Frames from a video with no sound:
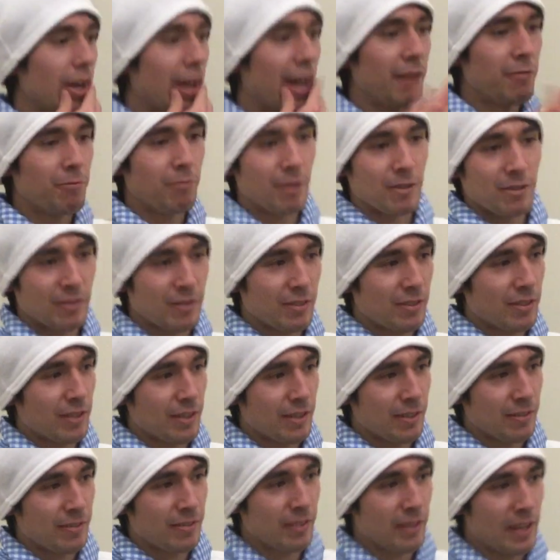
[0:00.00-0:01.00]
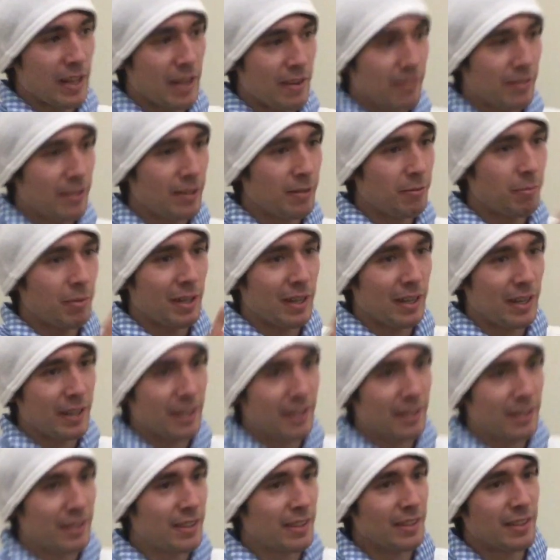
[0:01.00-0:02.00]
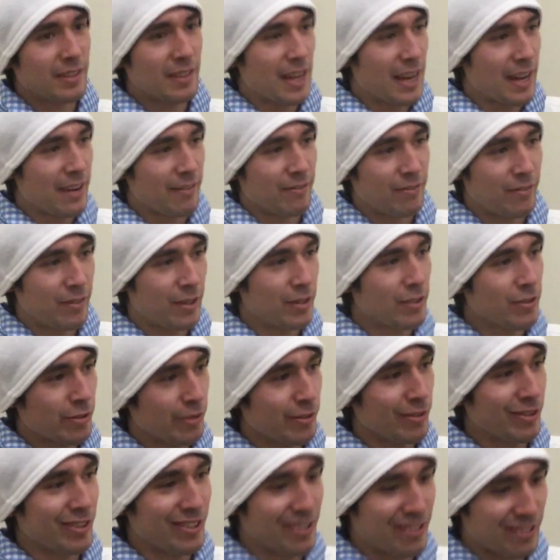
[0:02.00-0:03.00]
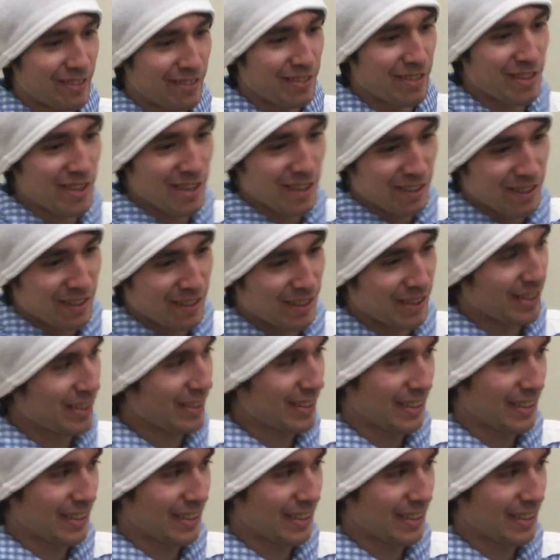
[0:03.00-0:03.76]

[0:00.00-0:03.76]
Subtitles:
I wasn't here for that one, but I did eventually see it,